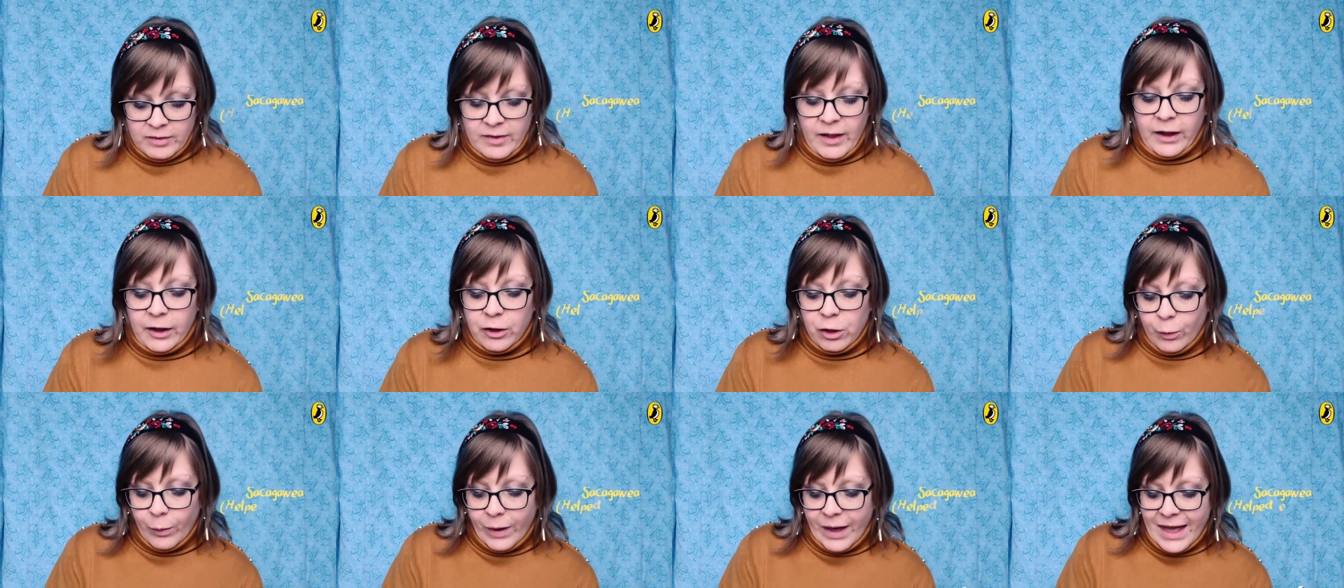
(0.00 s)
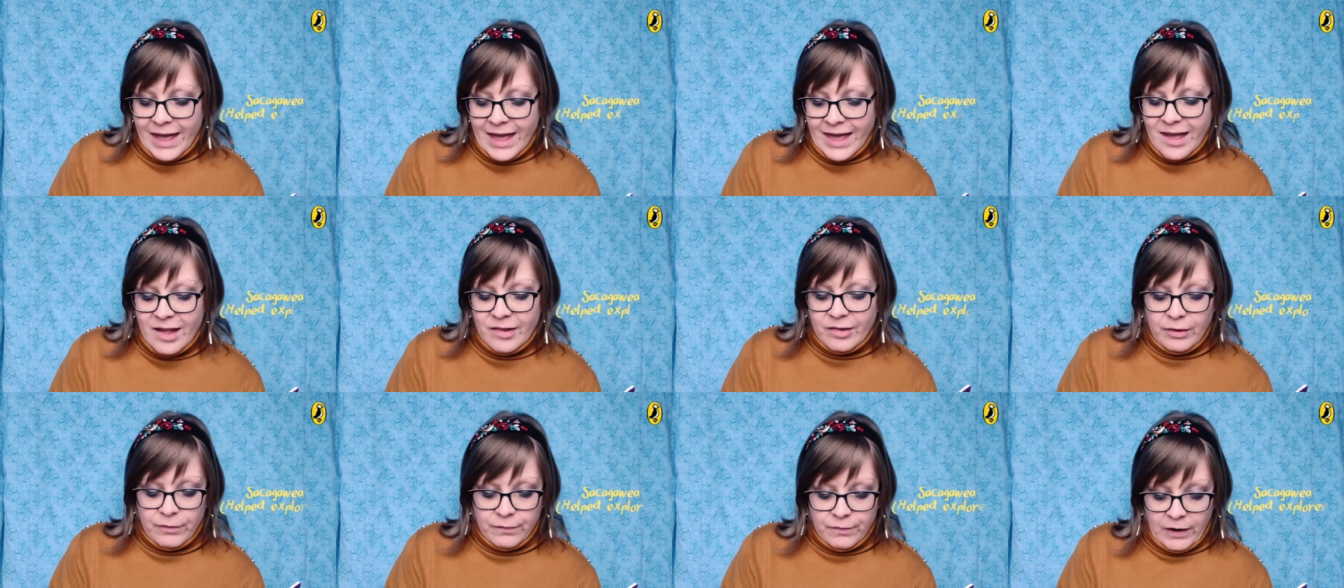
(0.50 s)

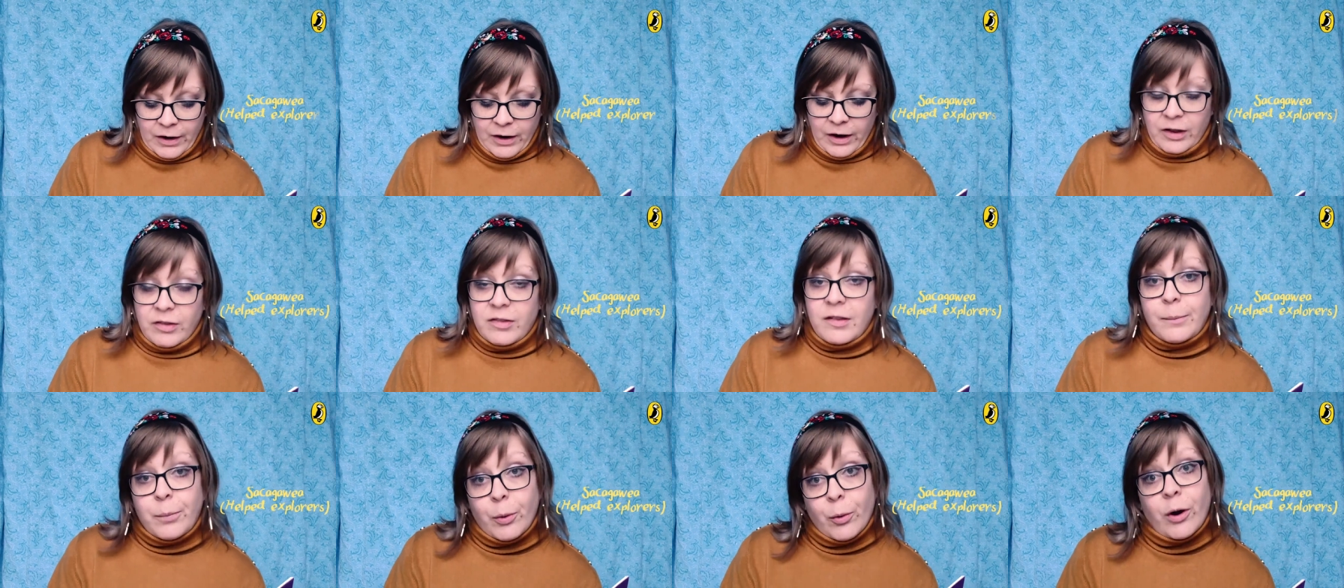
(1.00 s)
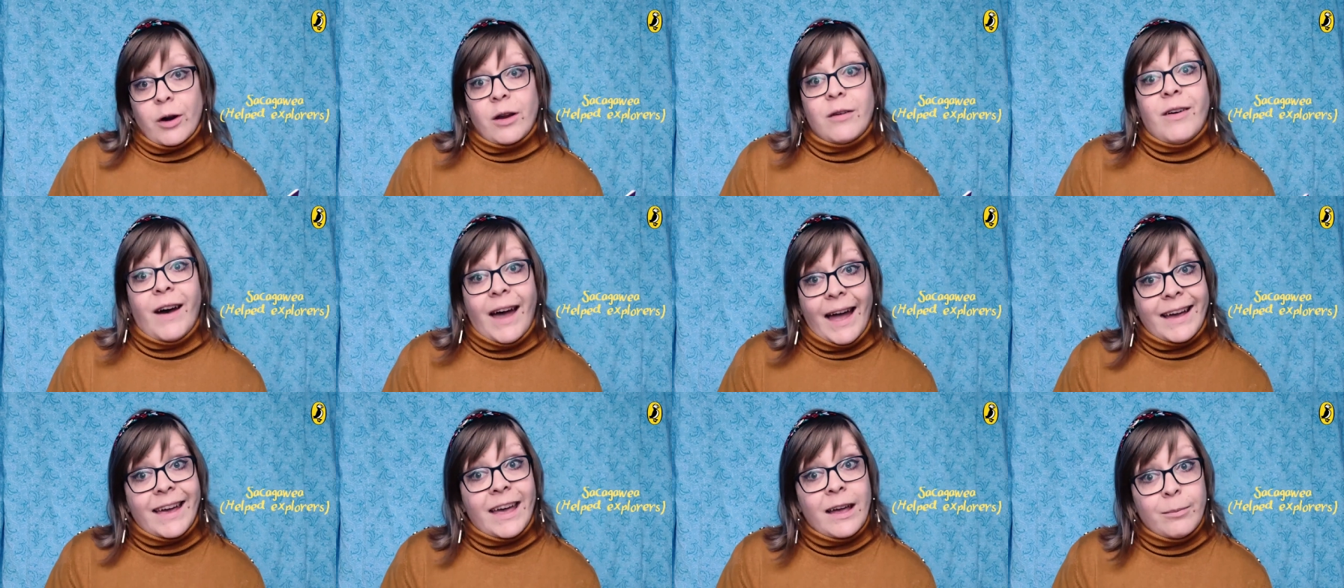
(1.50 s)
Sacagawea is a very
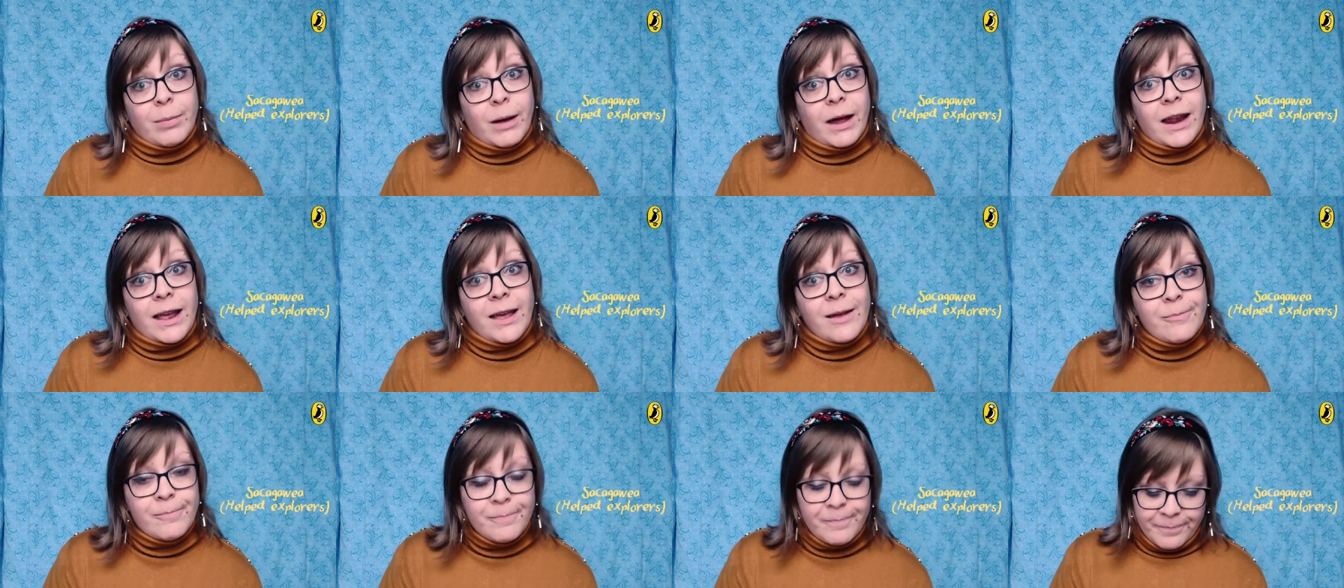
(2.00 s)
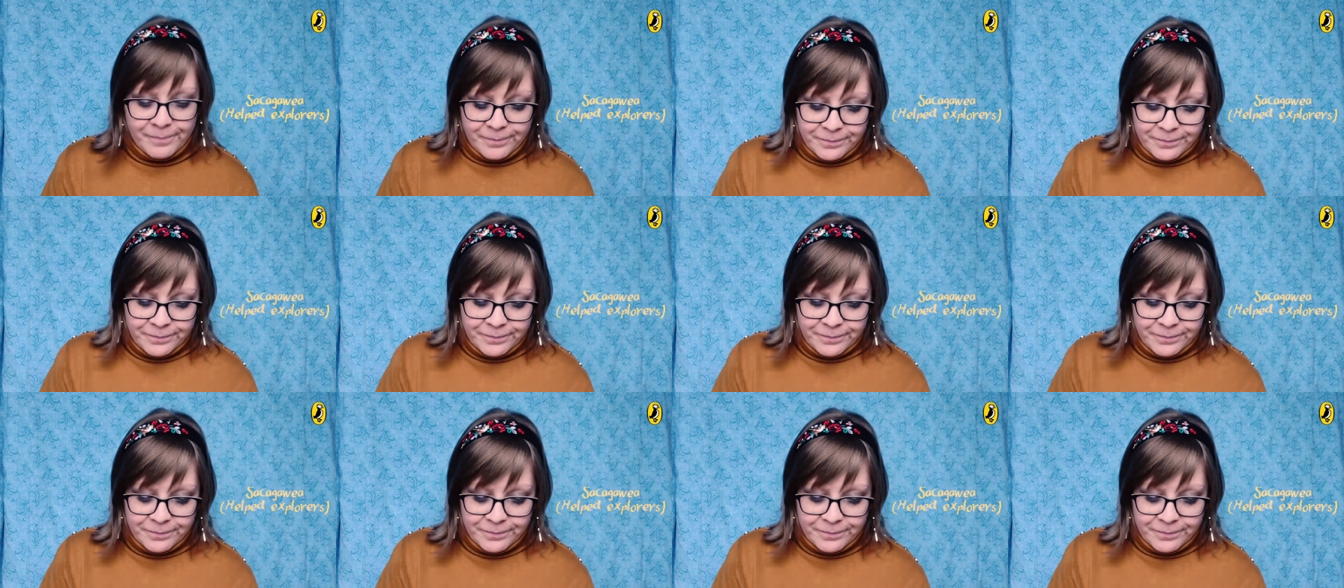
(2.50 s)
supportive hiking buddy.